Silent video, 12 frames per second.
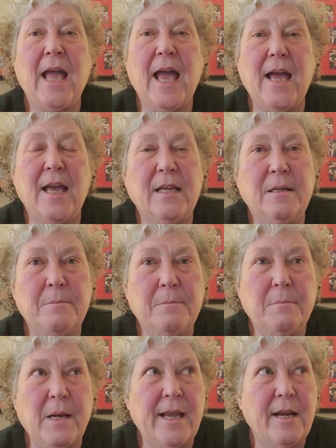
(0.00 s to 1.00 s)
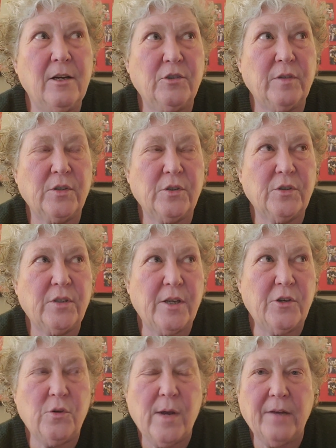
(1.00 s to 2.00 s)
And my hairdresser
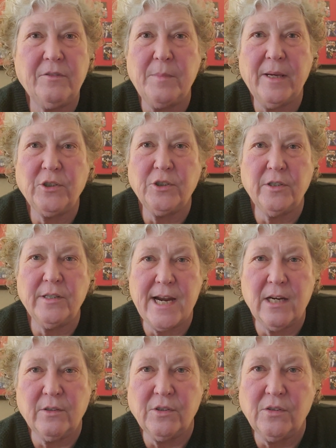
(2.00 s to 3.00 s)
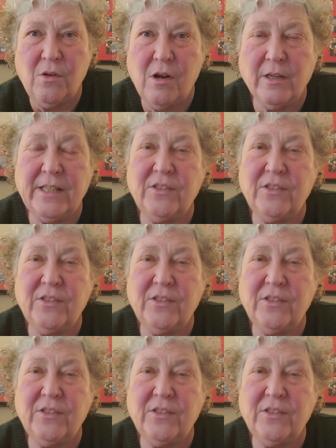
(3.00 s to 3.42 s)
said, you have to make sure your hair is long.